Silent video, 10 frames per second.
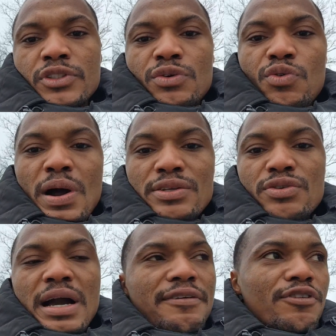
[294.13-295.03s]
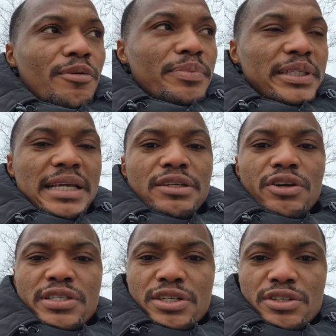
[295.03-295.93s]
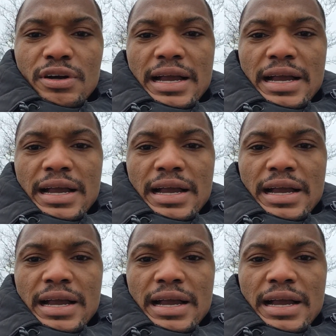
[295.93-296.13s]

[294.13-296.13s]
once you have completed your senior